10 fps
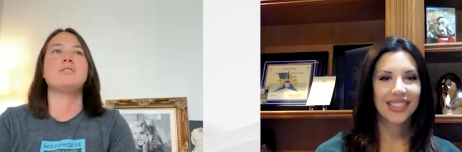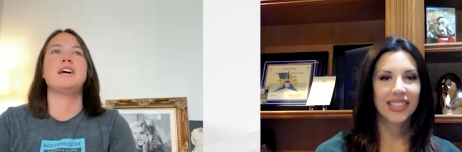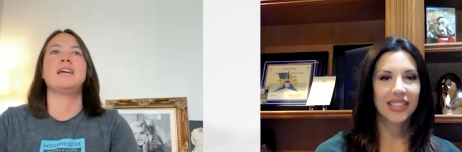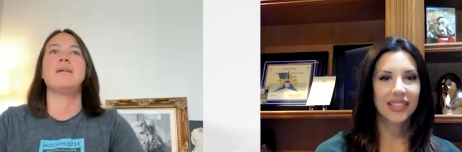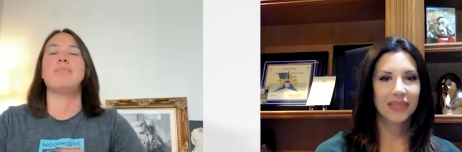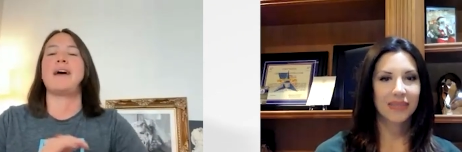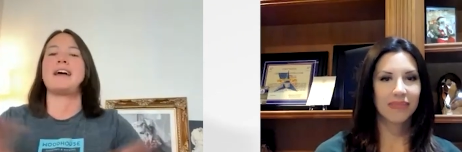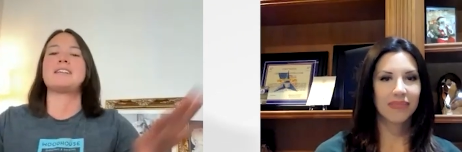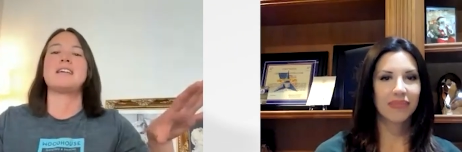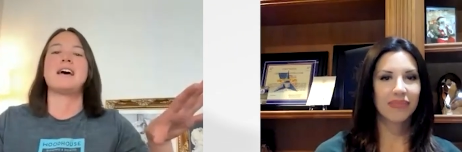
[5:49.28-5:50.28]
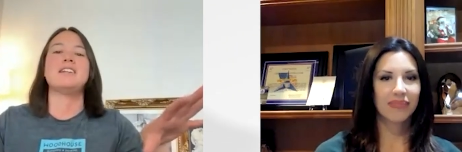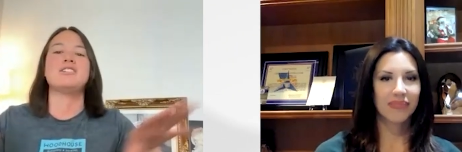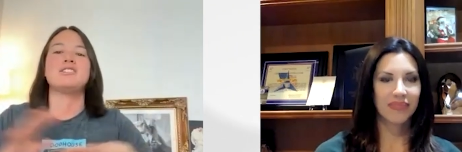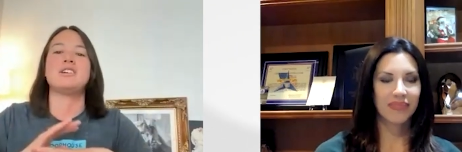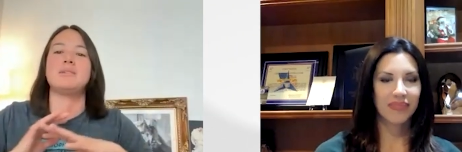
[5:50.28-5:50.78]
Speaker 1: you like get past that and
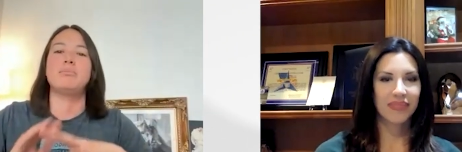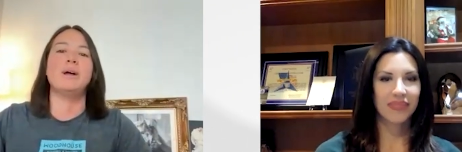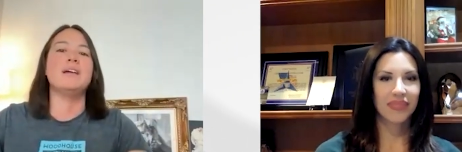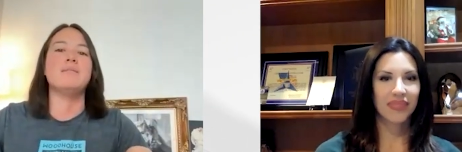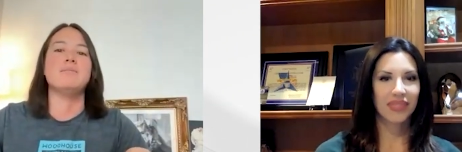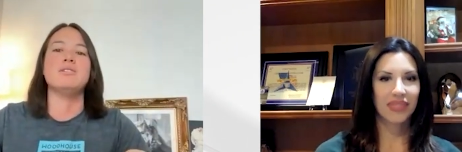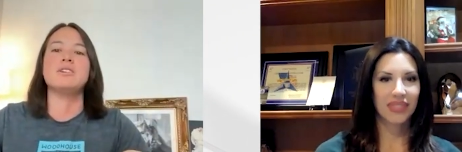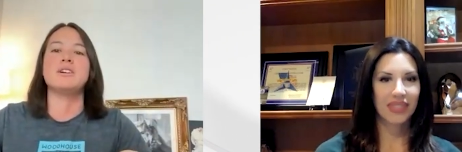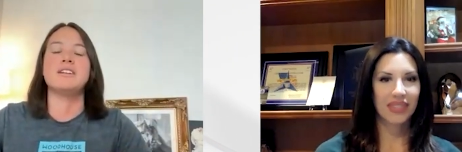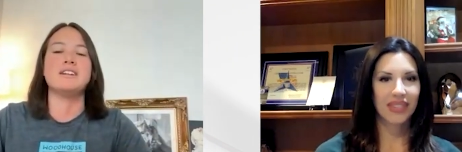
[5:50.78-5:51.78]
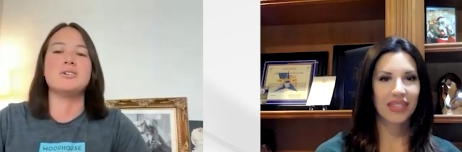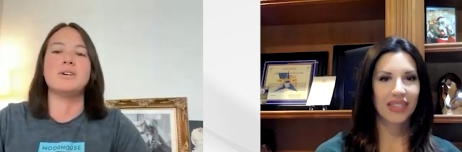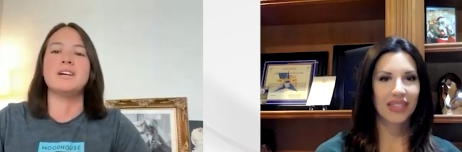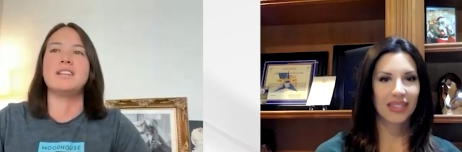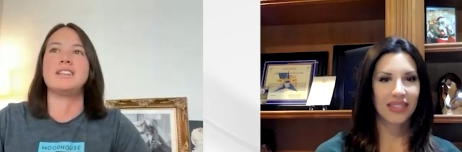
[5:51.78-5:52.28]
just get to play the music and
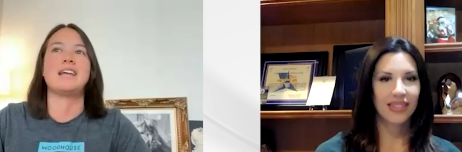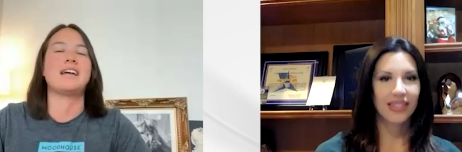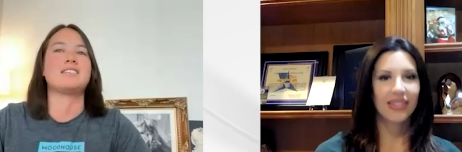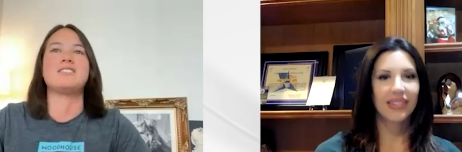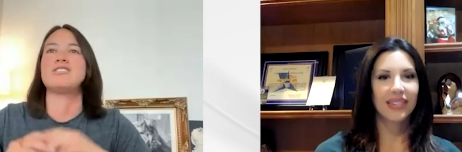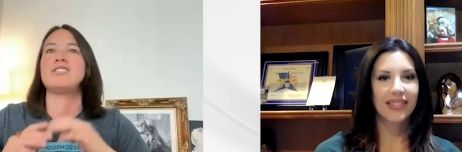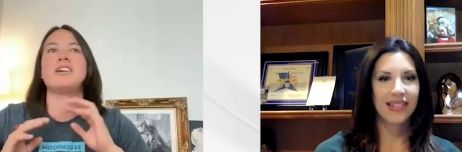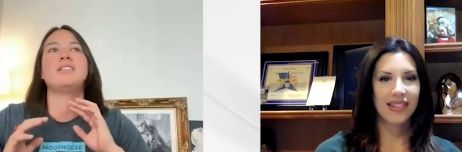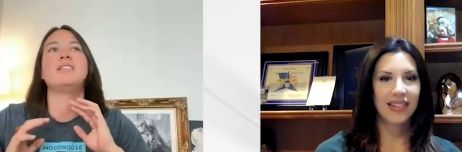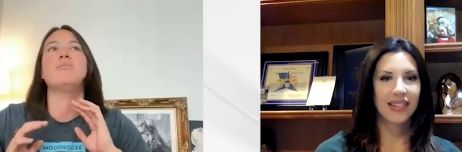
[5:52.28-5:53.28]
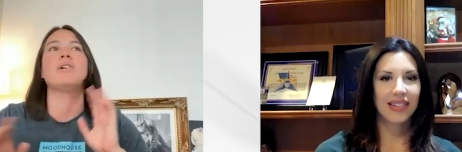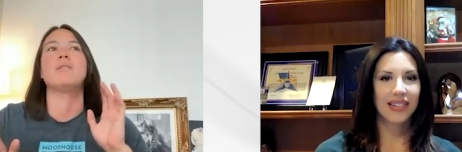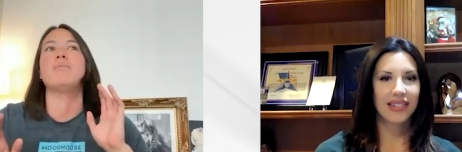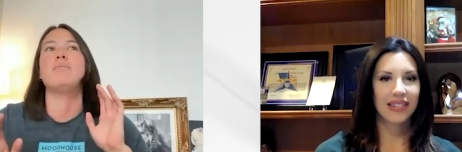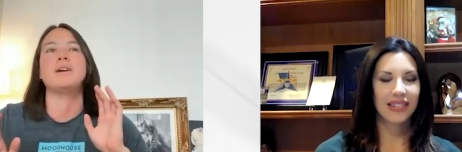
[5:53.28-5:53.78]
enjoy it that's just like one of
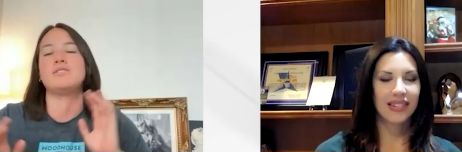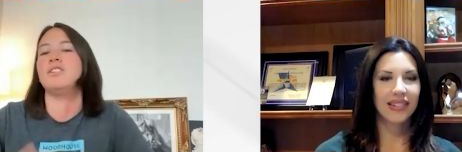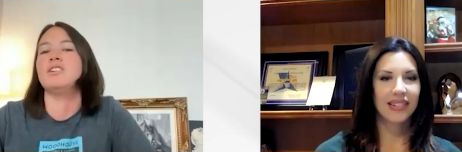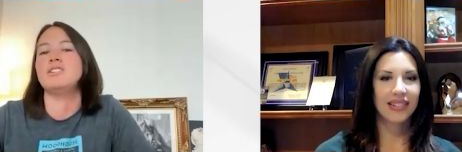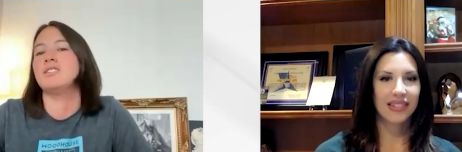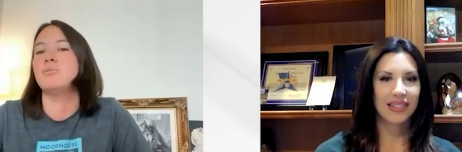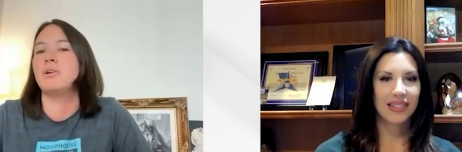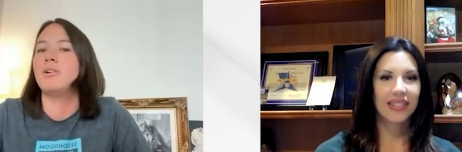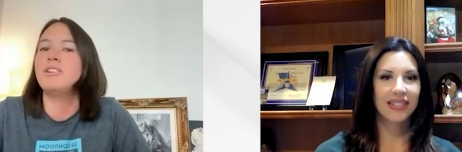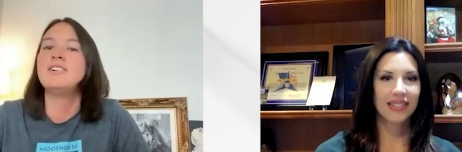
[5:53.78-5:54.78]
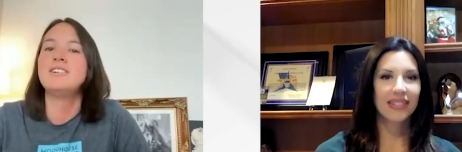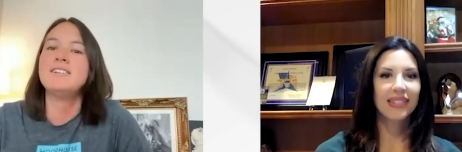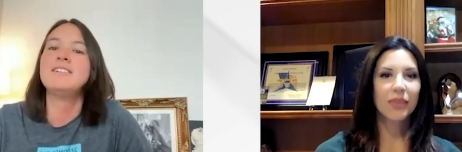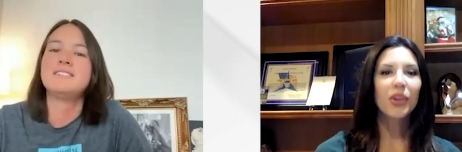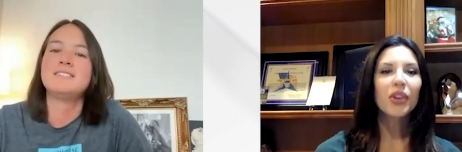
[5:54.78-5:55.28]
the best feelings in the world
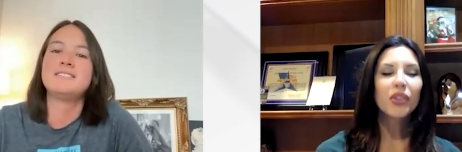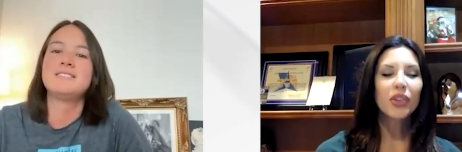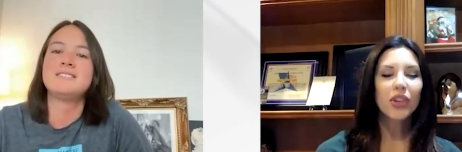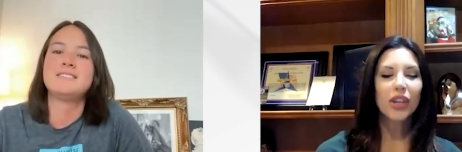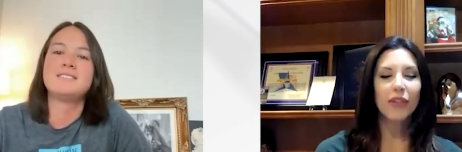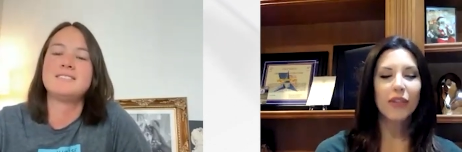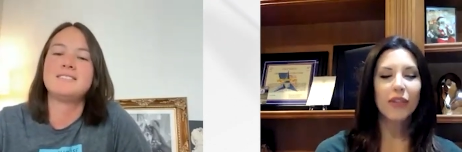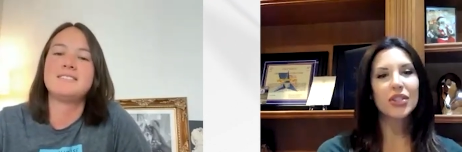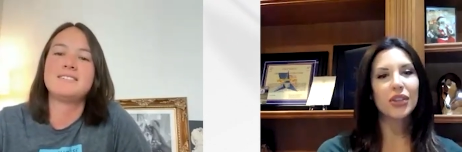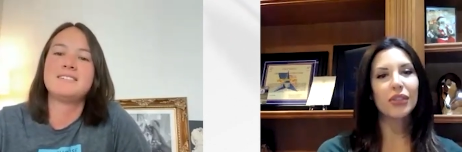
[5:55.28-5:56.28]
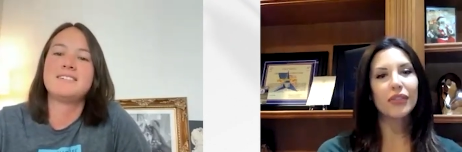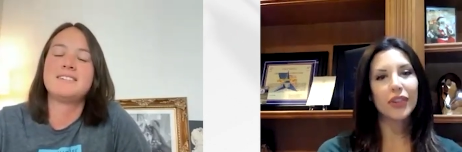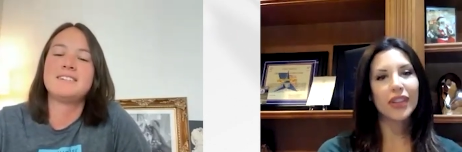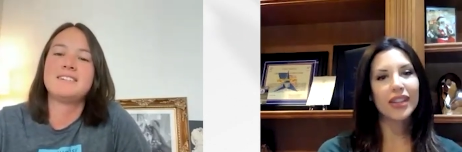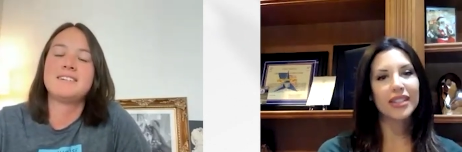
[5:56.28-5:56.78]
Speaker 2: what are you looking forward to for
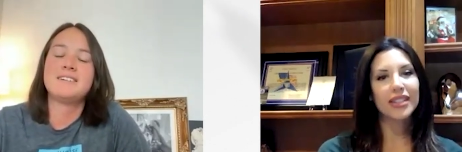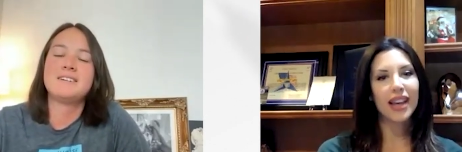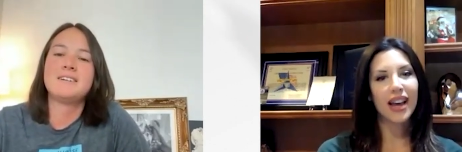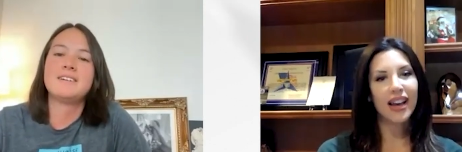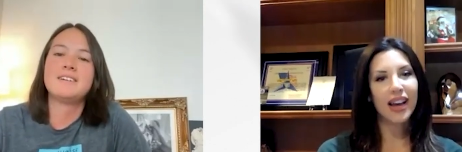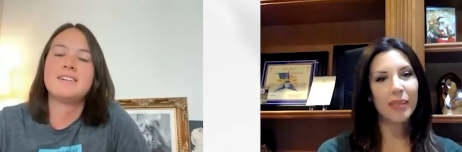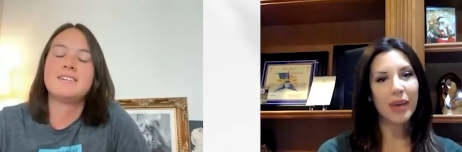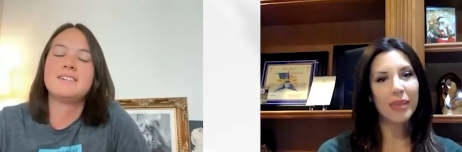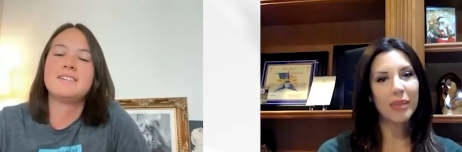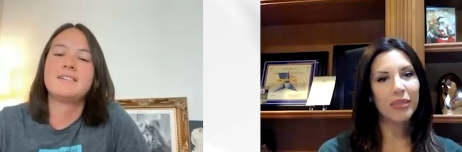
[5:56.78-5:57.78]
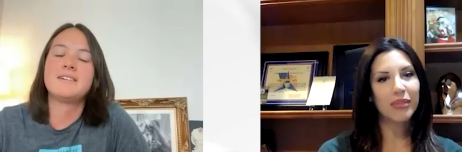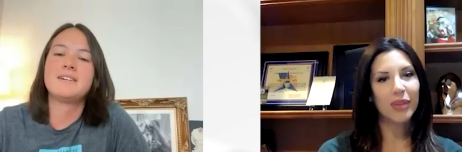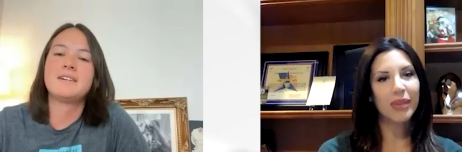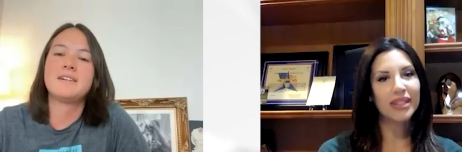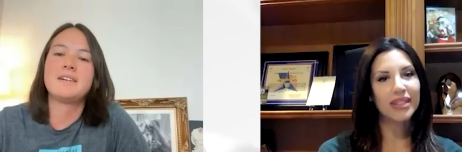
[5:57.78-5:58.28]
this uh, upcoming
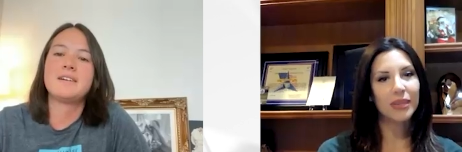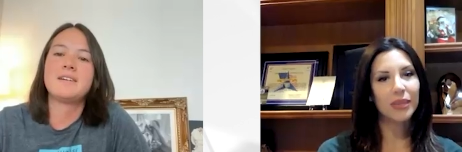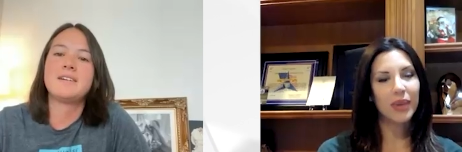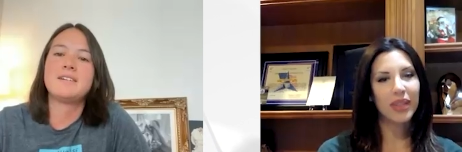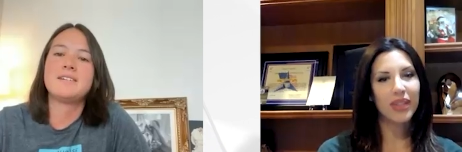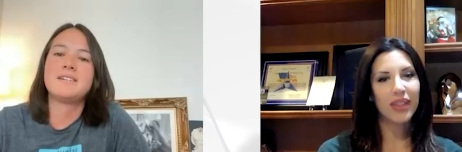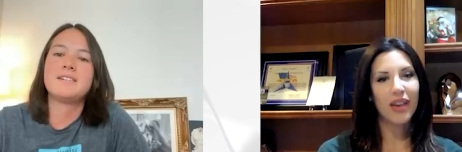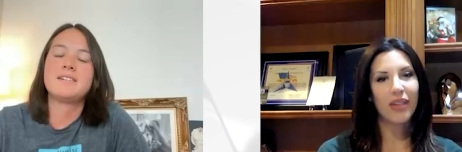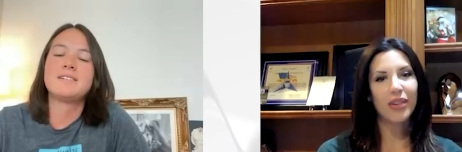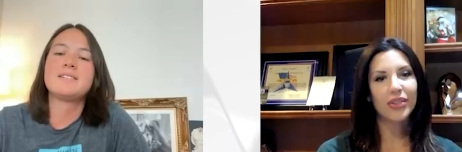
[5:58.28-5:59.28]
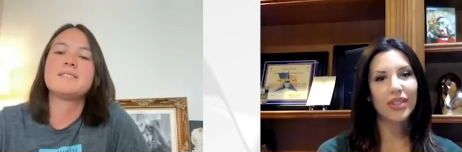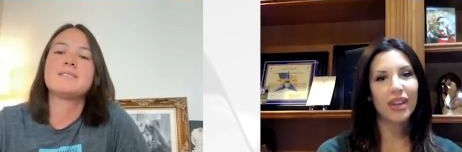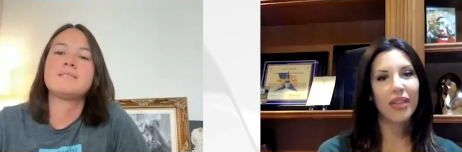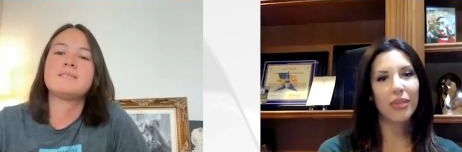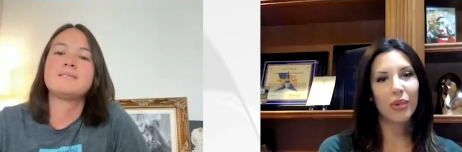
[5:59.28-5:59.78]
performance with the others
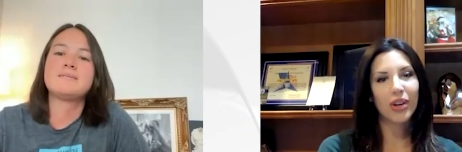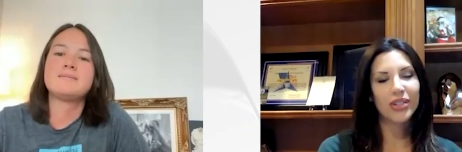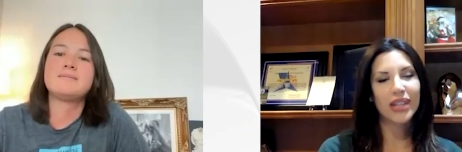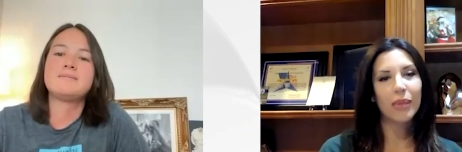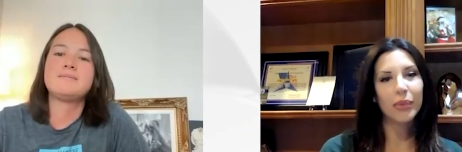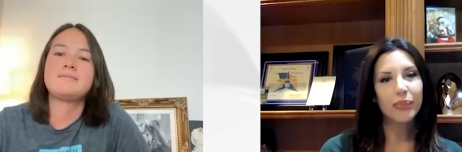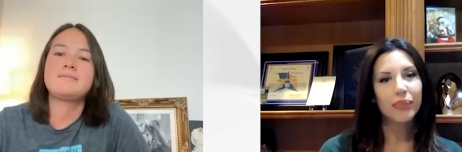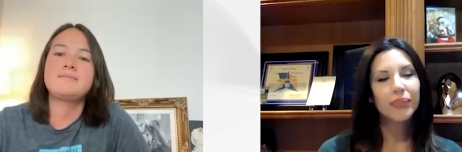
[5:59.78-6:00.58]
on the warriors album